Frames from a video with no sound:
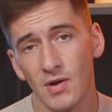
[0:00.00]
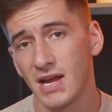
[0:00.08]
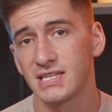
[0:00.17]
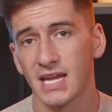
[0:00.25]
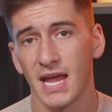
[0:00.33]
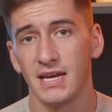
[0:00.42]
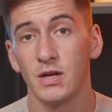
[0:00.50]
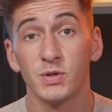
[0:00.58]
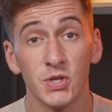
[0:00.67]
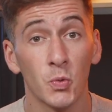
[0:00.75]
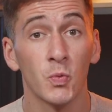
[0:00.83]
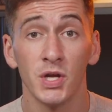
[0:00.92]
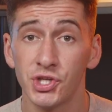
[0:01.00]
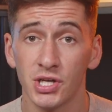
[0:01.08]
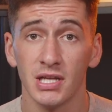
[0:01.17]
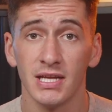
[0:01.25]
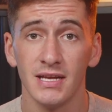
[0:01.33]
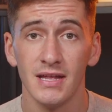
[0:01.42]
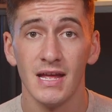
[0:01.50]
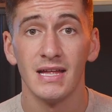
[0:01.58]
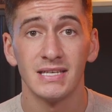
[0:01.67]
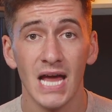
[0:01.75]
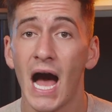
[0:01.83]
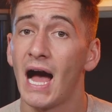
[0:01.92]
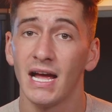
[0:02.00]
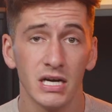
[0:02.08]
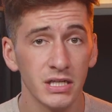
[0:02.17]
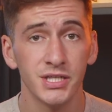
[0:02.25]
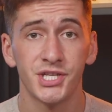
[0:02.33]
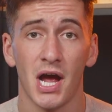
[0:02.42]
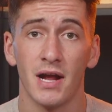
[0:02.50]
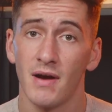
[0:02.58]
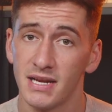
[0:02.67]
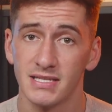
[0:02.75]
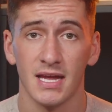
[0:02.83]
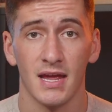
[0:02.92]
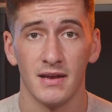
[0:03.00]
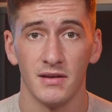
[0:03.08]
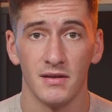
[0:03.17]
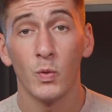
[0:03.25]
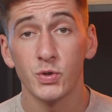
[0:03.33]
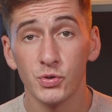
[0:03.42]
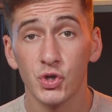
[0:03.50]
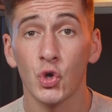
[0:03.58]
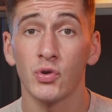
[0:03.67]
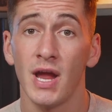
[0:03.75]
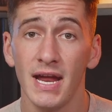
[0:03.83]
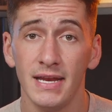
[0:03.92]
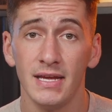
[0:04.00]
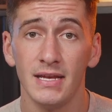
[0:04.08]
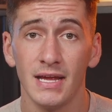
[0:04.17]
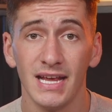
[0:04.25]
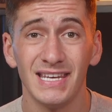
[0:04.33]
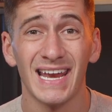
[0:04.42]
rice candy was originally Taihejai rice candy, which was created in